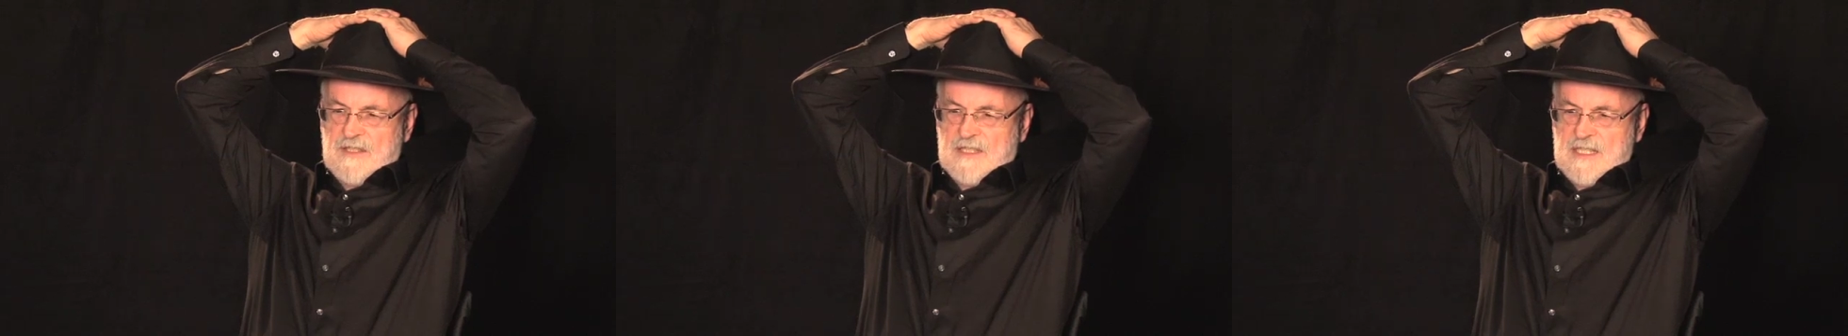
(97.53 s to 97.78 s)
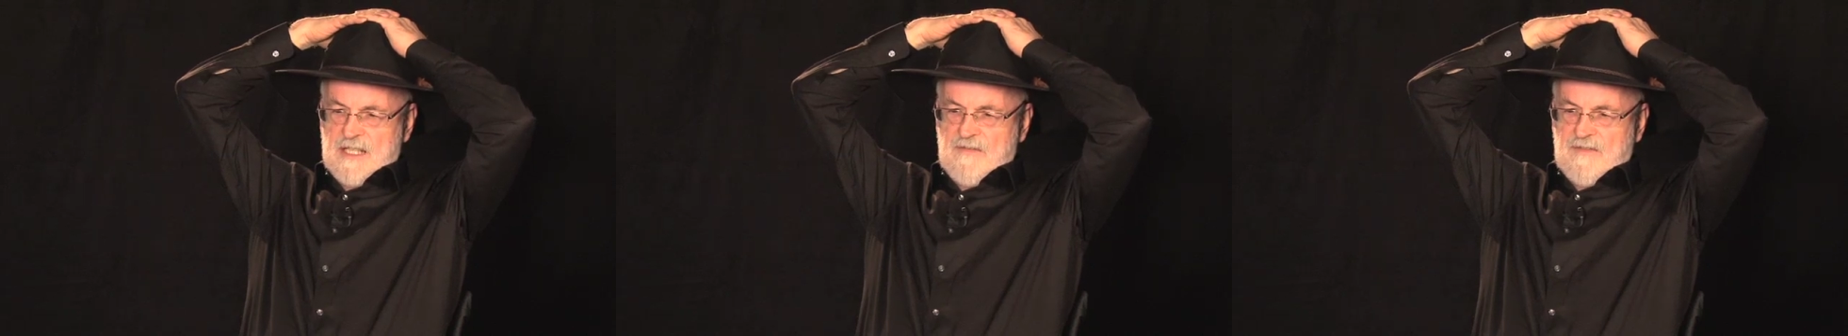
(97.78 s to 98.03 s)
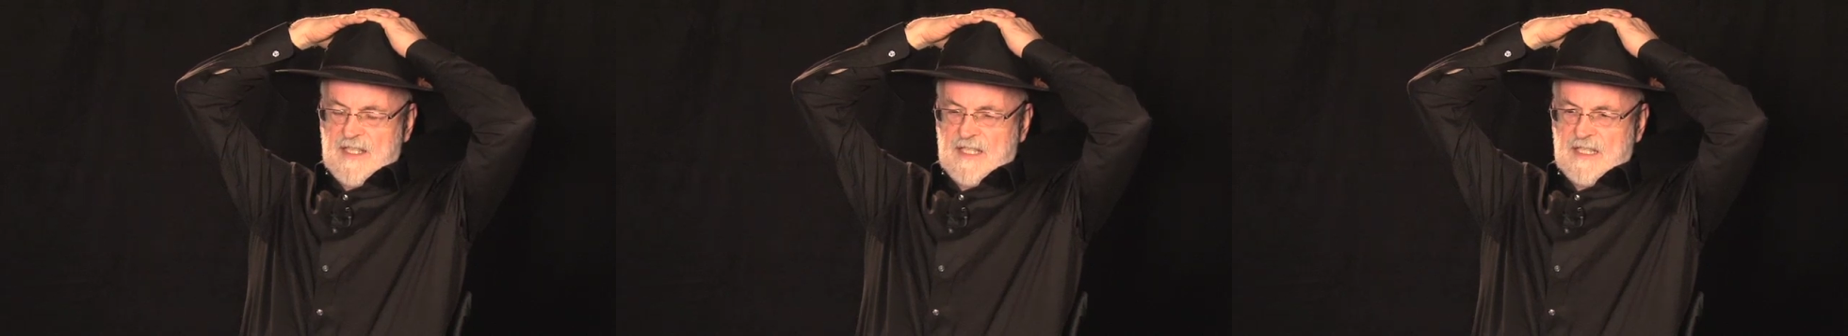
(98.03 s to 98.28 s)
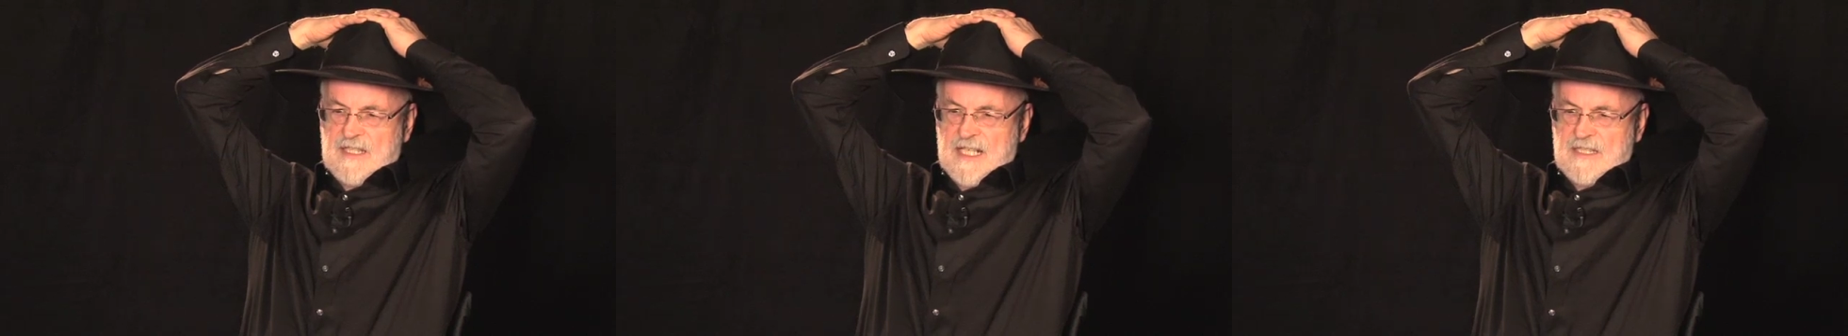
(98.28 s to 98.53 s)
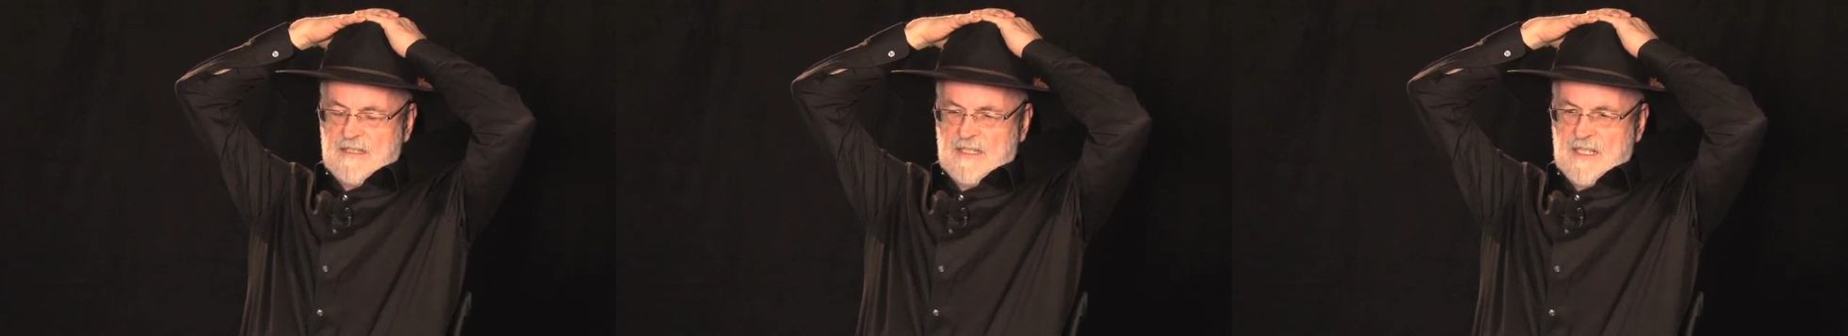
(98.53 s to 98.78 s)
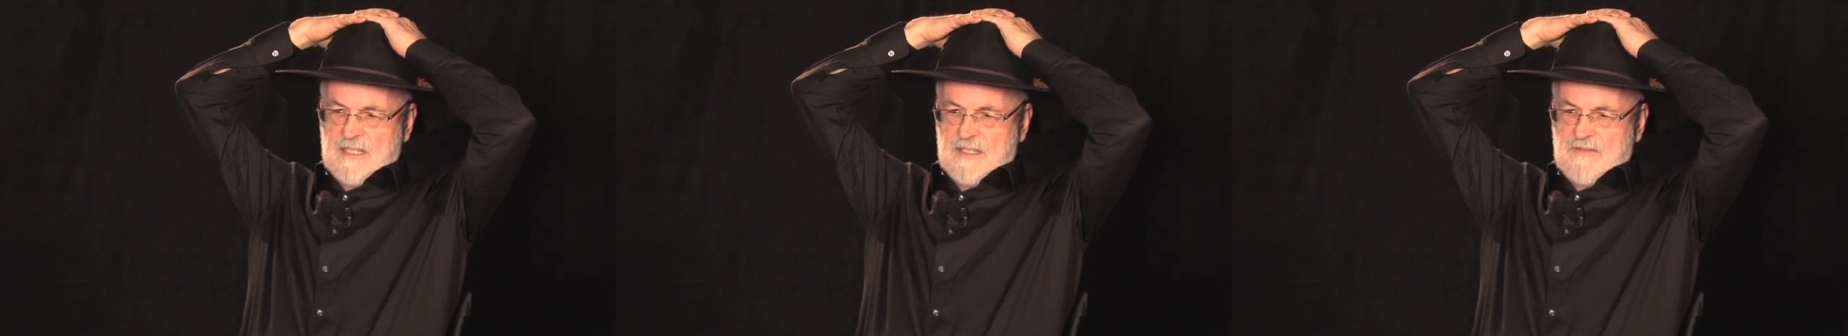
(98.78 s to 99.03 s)
lives in a
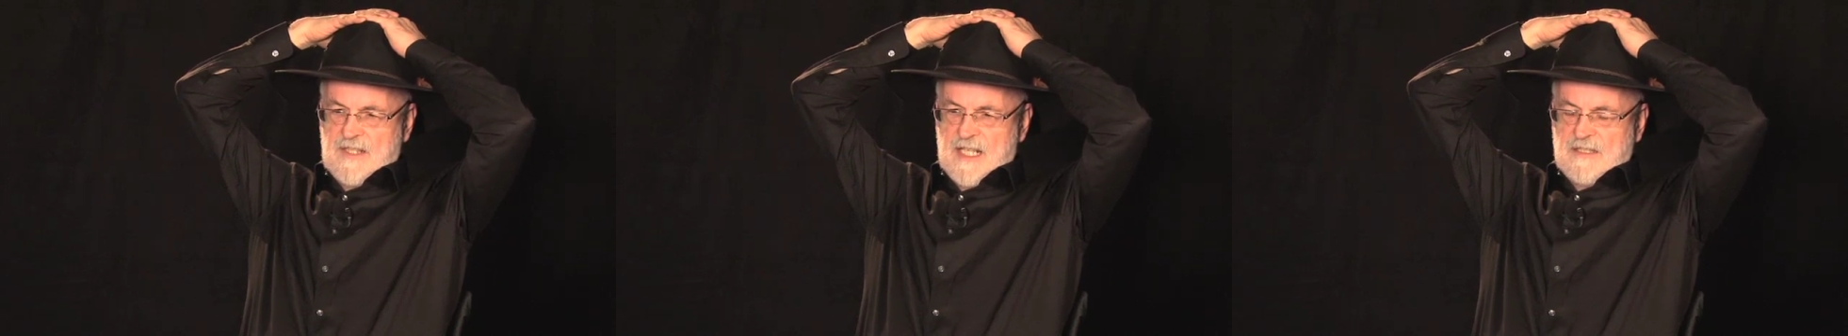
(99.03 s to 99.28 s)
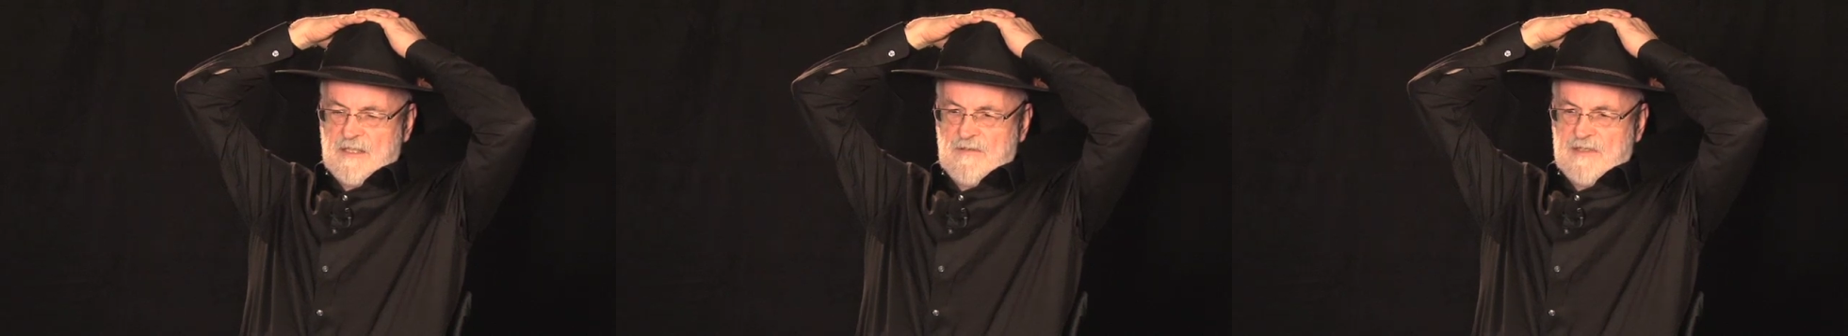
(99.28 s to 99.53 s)
kind of ghetto